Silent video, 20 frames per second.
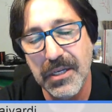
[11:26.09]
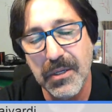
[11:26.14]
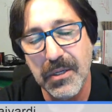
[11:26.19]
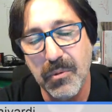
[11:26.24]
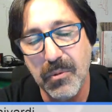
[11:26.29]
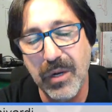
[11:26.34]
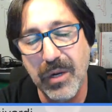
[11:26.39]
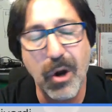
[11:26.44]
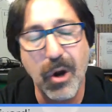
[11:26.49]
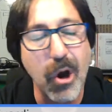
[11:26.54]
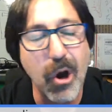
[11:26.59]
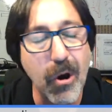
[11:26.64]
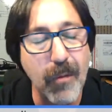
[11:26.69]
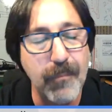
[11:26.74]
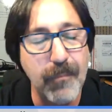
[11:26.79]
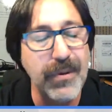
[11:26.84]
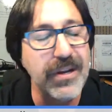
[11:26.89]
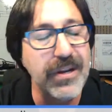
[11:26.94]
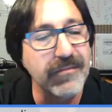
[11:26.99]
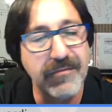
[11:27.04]
we were
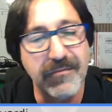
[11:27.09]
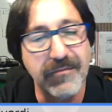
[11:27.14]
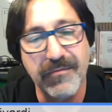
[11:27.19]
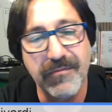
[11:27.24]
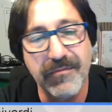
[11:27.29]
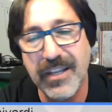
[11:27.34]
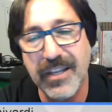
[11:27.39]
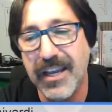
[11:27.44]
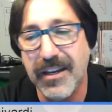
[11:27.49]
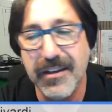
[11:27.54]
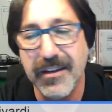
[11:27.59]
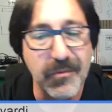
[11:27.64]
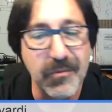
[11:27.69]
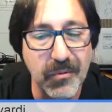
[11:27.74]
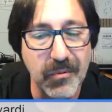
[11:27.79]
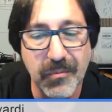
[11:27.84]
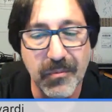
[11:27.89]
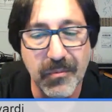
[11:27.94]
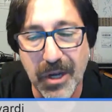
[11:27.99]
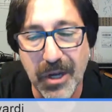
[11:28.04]
hoping that,
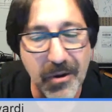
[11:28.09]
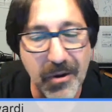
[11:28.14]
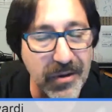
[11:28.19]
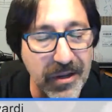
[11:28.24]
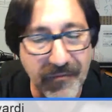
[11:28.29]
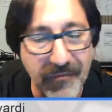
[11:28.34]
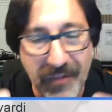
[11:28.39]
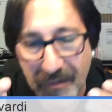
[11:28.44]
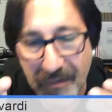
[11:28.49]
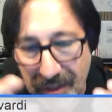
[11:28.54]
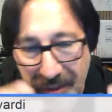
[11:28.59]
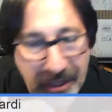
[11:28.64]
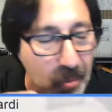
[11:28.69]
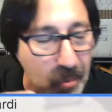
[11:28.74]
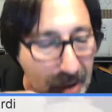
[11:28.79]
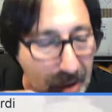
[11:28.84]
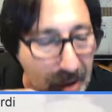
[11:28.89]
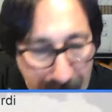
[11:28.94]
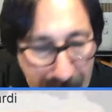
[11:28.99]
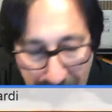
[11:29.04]
you know, if
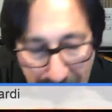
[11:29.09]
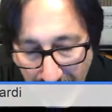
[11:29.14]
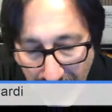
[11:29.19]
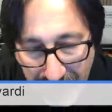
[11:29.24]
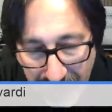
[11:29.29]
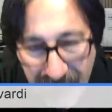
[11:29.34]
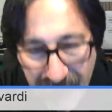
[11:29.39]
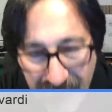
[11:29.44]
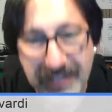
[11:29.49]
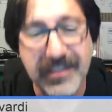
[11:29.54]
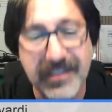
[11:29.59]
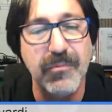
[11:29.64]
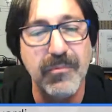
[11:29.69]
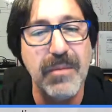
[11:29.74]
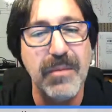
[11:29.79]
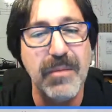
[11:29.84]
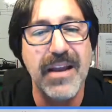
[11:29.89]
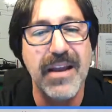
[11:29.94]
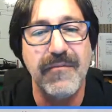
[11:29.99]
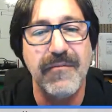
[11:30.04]
everything went perfect, that
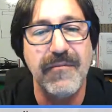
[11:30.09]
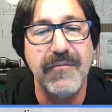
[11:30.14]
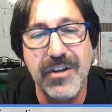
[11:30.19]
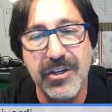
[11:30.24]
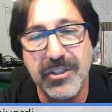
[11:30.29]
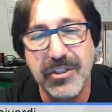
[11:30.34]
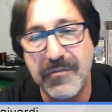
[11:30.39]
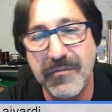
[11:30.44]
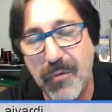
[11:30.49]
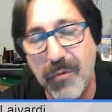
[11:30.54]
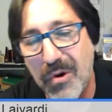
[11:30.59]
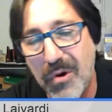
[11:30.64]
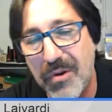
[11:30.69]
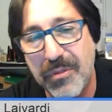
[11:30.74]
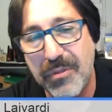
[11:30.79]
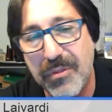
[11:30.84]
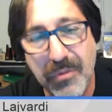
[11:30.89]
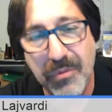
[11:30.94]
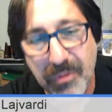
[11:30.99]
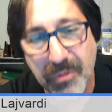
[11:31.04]
we might finish
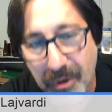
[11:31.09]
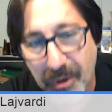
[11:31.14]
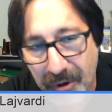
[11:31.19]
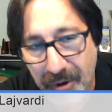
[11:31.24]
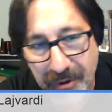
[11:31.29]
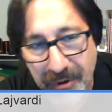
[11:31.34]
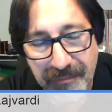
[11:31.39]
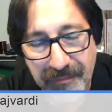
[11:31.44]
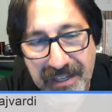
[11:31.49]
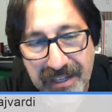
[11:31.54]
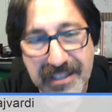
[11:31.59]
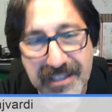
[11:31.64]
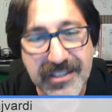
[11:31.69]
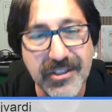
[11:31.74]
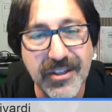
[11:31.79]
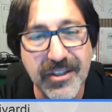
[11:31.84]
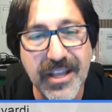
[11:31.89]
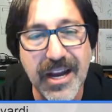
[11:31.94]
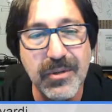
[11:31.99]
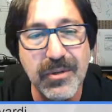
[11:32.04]
4th or 3rd.
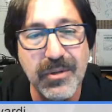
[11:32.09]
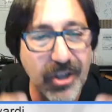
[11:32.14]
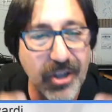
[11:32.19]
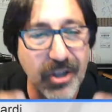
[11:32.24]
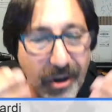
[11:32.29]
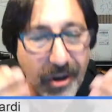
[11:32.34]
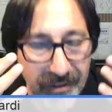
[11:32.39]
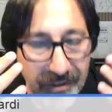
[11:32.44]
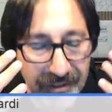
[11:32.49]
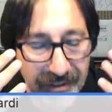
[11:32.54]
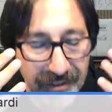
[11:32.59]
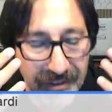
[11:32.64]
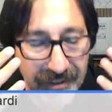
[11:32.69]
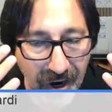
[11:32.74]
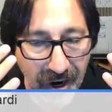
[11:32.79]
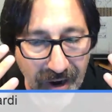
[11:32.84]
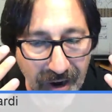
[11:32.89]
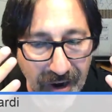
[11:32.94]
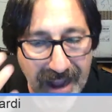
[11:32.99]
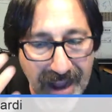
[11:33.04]
So that was our
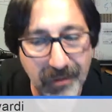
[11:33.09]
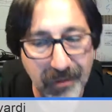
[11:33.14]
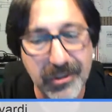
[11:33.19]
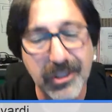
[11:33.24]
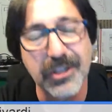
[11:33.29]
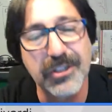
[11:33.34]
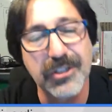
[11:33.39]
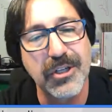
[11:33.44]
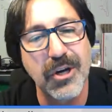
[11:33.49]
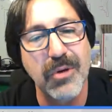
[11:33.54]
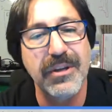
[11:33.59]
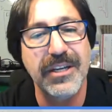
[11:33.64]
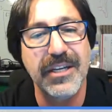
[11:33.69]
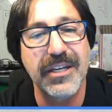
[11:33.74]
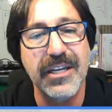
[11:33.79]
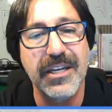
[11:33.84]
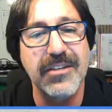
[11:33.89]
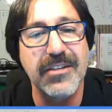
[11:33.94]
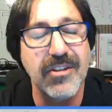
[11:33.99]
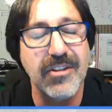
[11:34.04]
outlook going
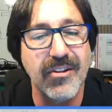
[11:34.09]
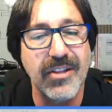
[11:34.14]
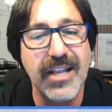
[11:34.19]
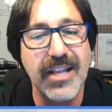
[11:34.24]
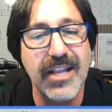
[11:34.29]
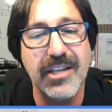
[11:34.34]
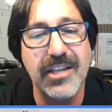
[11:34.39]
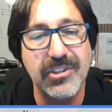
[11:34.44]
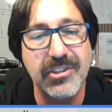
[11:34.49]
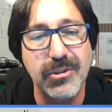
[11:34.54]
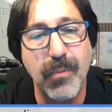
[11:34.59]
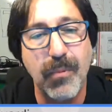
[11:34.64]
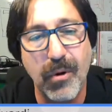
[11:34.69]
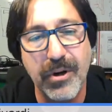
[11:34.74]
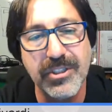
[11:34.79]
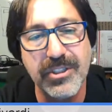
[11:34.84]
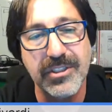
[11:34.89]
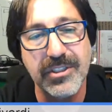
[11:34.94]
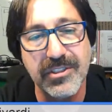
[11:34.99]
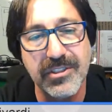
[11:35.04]
into the last 2
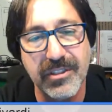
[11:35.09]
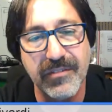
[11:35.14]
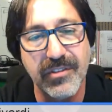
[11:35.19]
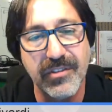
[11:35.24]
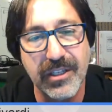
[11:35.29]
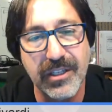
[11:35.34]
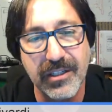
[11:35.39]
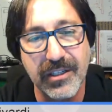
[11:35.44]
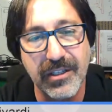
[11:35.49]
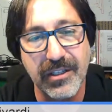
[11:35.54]
portions of the